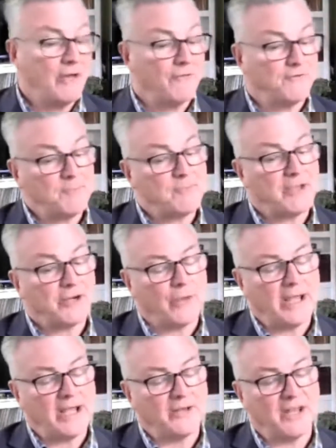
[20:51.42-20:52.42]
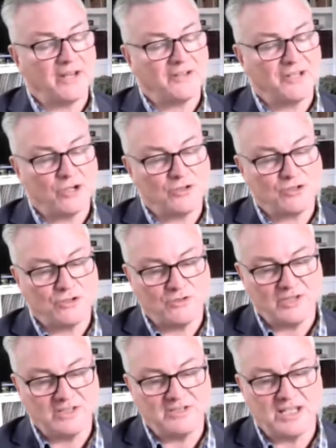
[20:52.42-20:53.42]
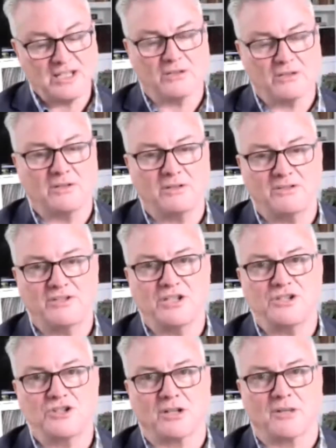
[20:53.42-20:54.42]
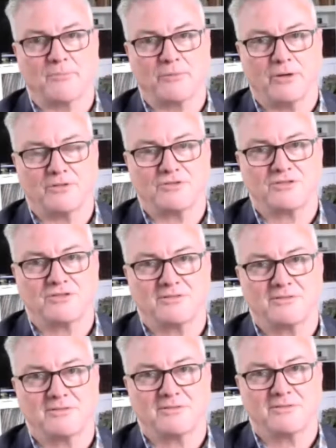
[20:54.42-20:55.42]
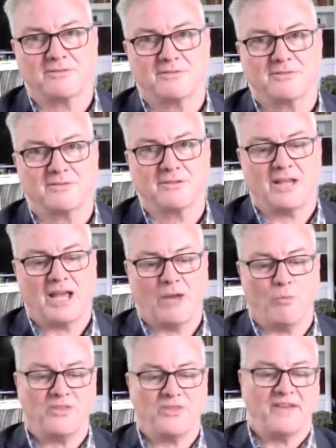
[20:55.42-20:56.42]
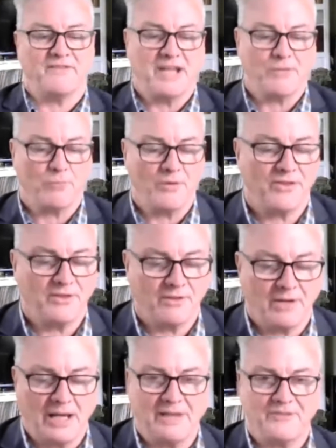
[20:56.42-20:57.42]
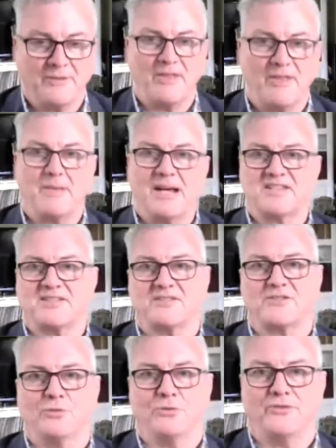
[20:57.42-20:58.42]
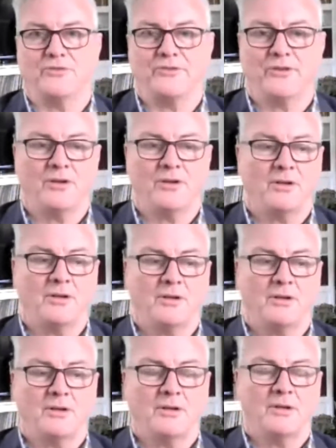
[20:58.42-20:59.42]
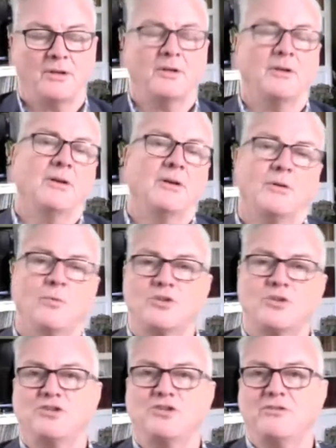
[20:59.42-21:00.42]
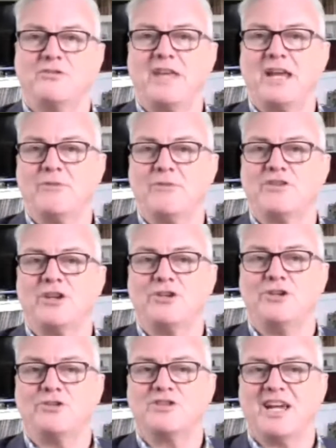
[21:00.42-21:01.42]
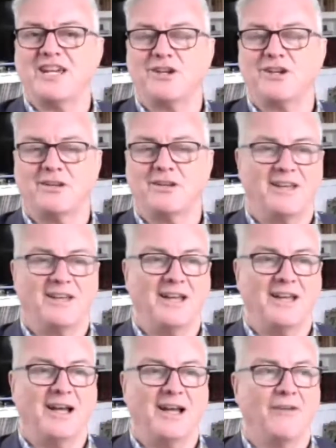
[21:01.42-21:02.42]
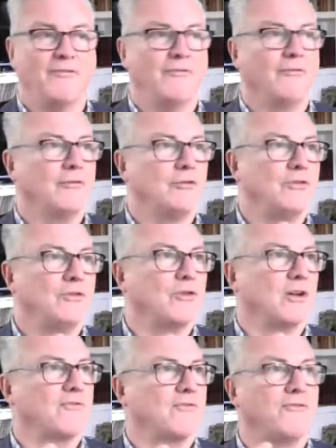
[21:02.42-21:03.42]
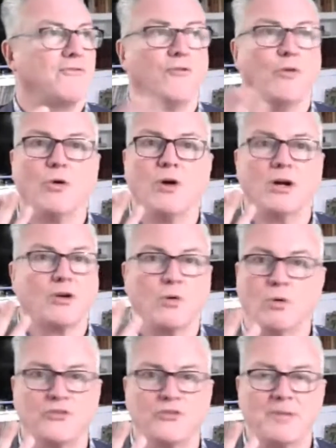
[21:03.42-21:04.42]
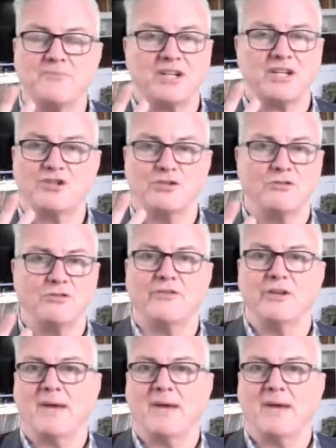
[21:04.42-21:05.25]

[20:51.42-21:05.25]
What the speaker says: Flip that around and go to the Deacon digital approach. And what they've done with some of the master's courses, what you do there is you take, you've got 4 core subjects you do for your